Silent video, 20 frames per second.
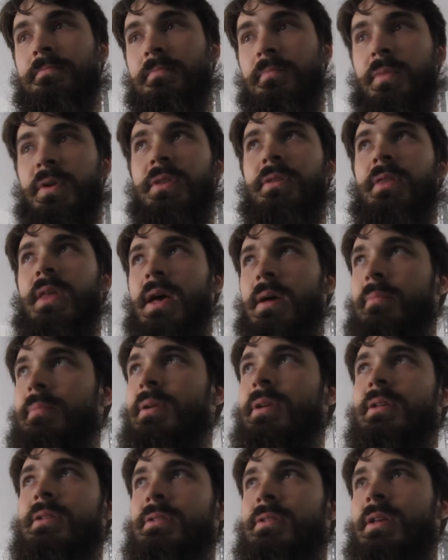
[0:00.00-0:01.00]
With that
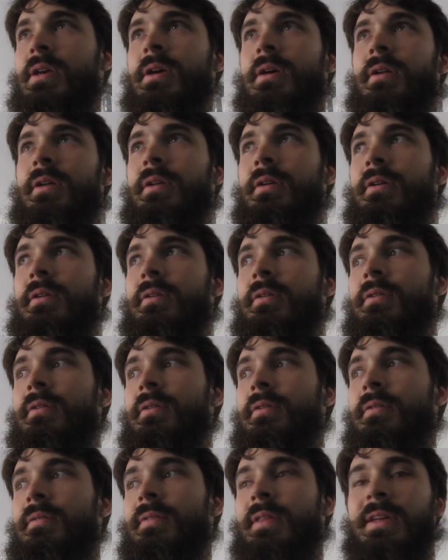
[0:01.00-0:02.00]
being said,
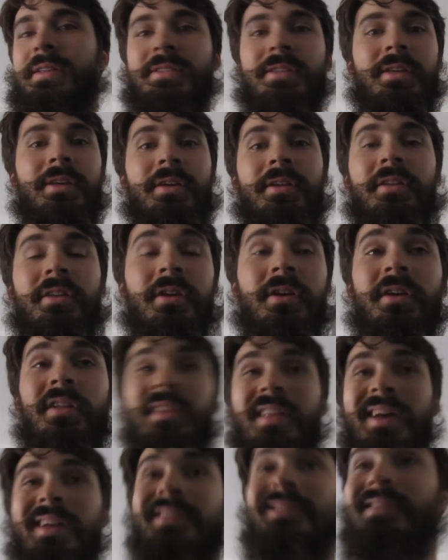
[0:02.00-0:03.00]
that's it.
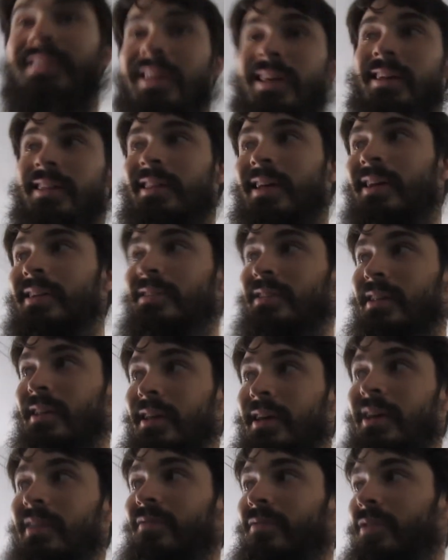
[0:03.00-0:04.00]
That is
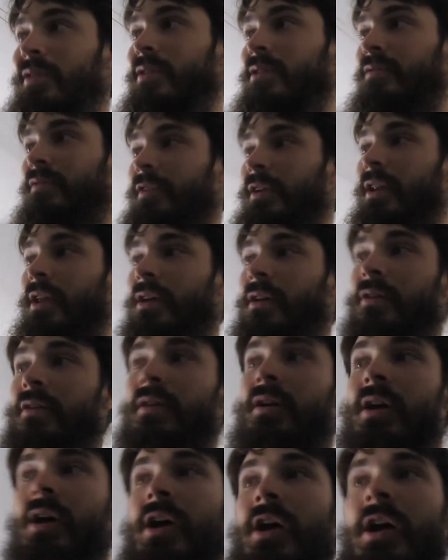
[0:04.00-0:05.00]
it for this video.
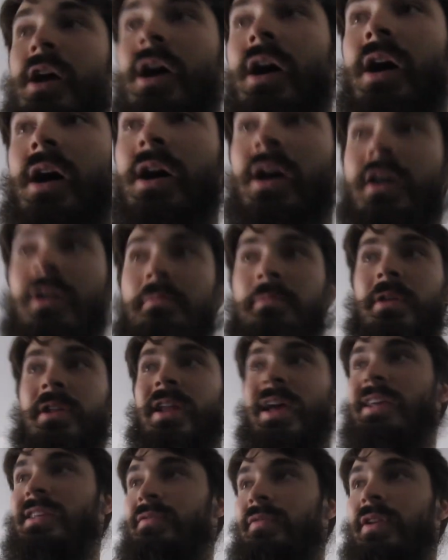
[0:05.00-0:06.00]
The
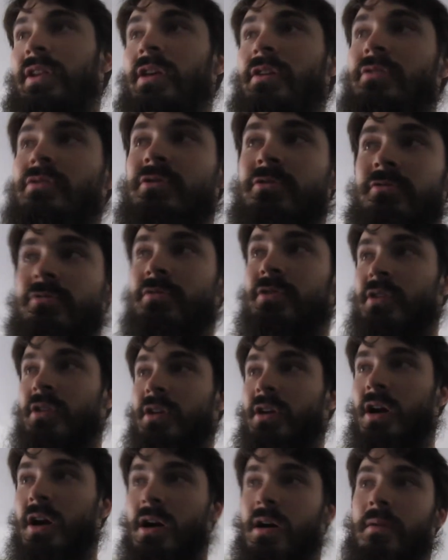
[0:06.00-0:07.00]
next video soon to
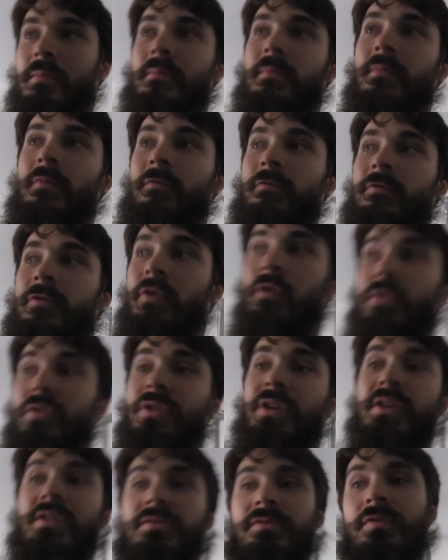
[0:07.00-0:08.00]
come for
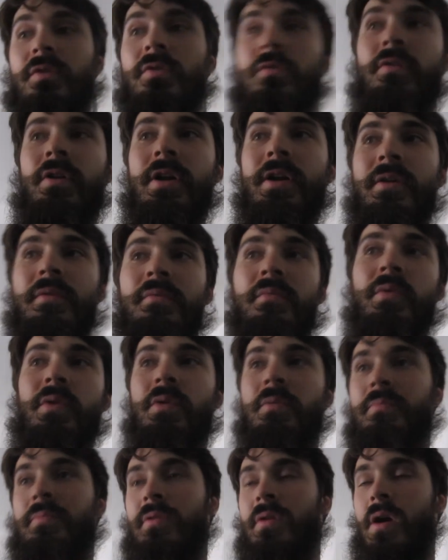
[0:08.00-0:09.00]
this 4Runner
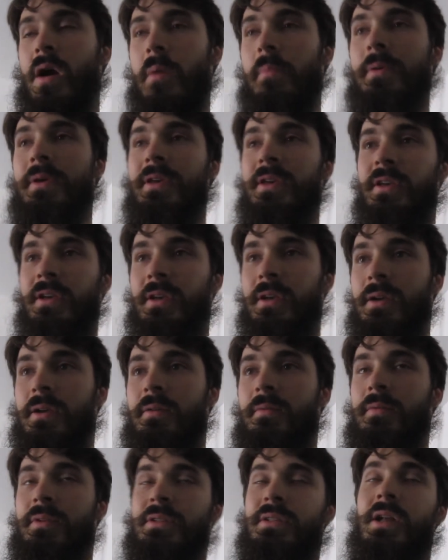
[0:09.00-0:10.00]
will probably,
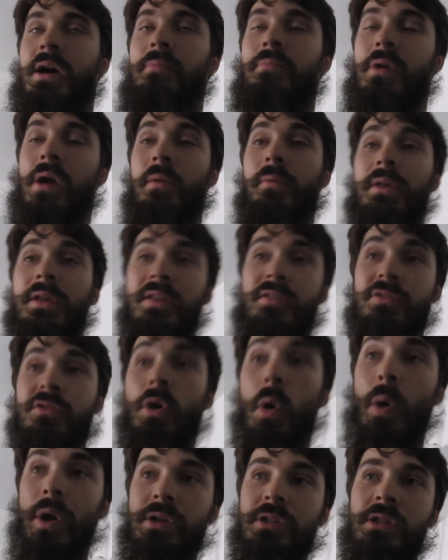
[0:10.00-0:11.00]
well, it's not probably, is
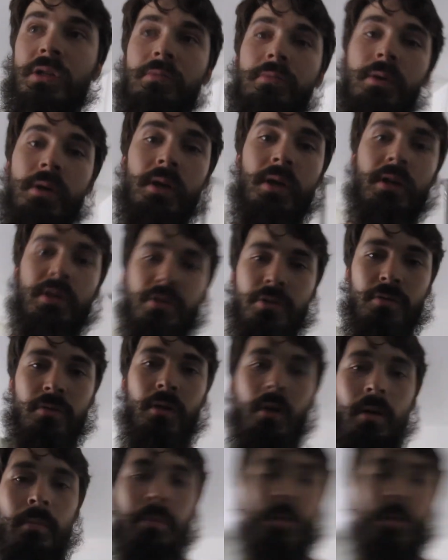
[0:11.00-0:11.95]
going to be a tune-up.